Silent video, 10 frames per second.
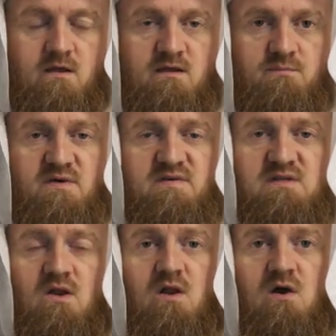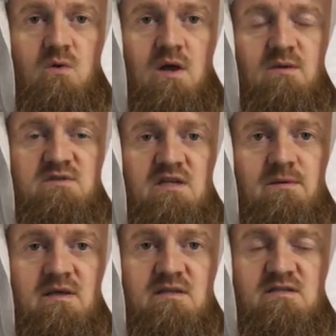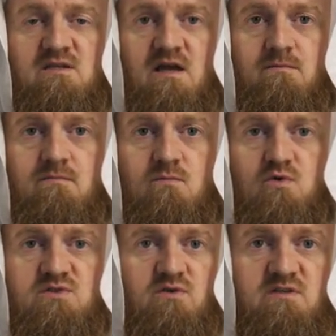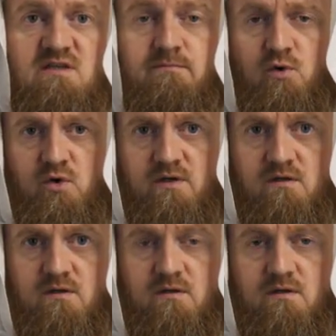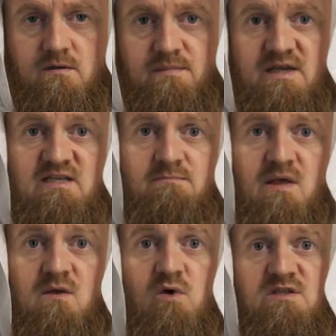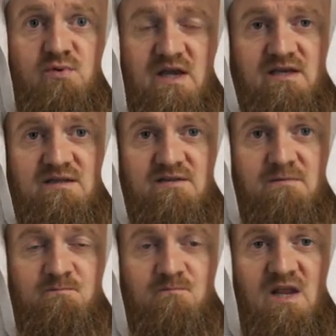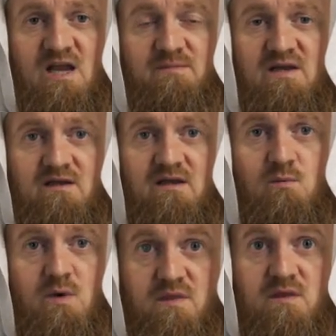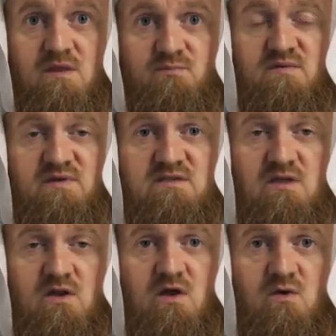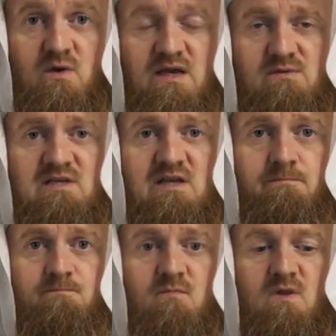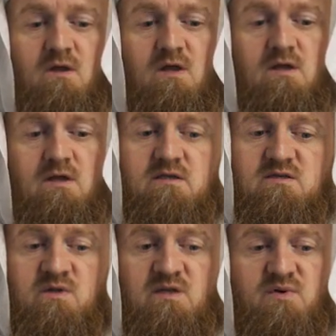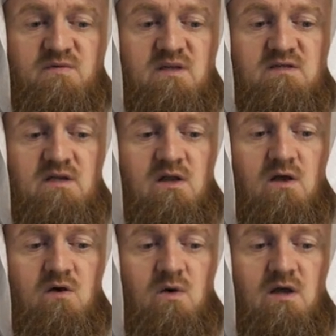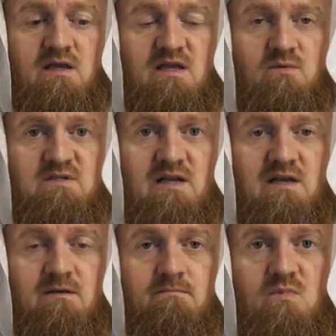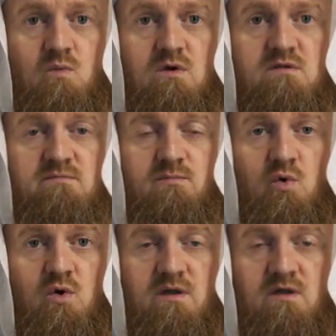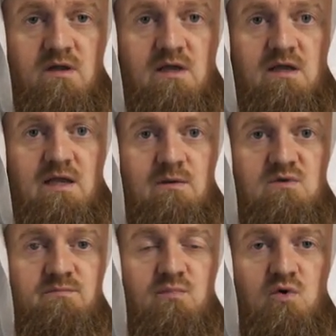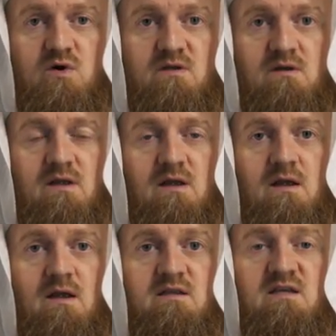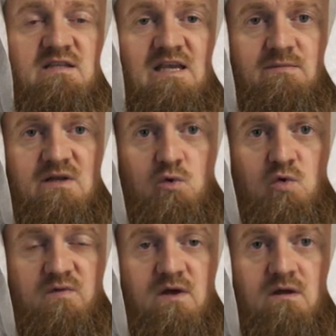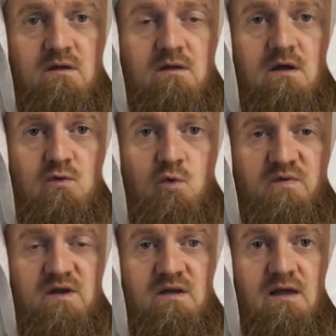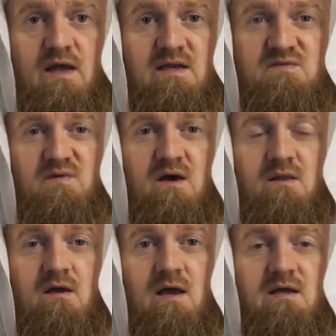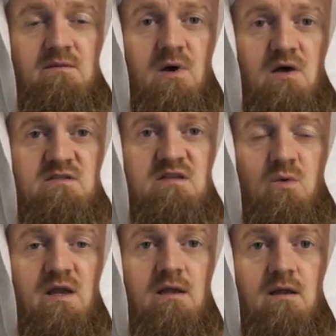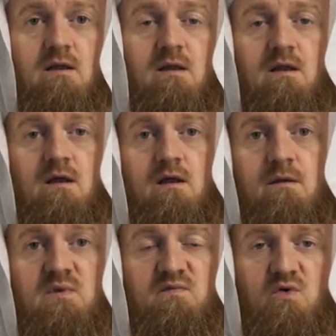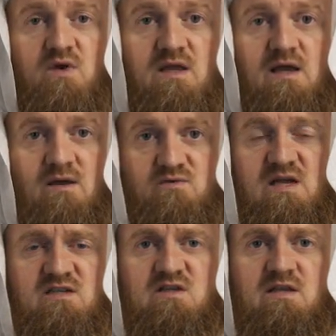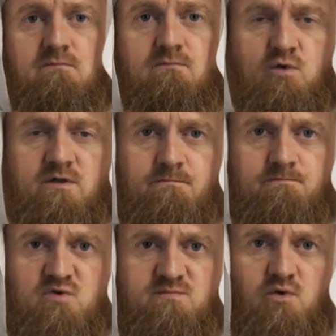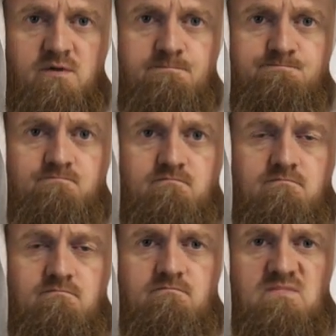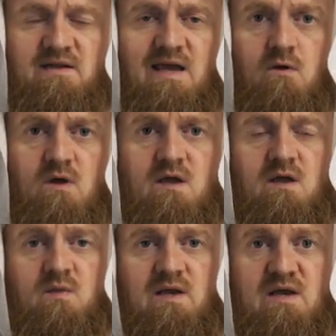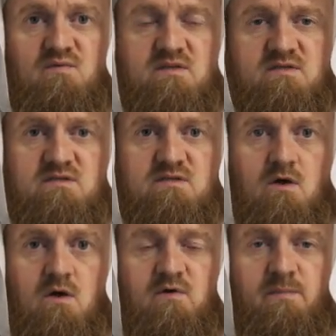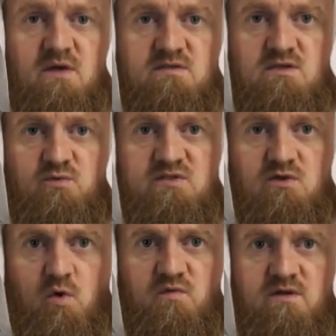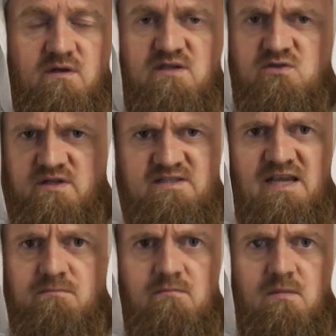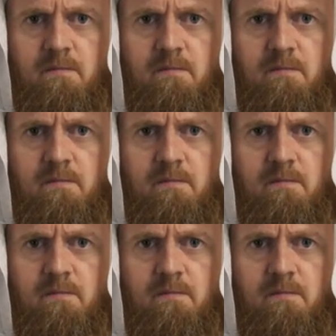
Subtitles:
The Prophet sallallahu alaihi wasallam at this time was not yet born, but his mother was pregnant, Amina, with the Prophet sallallahu alaihi wasallam. So when the Prophet sallallahu alaihi wasallam was born, he was born a yatim, an orphan, and his father had passed away before he had actually was born. Now, the levels of a person who is an orphan is not the same.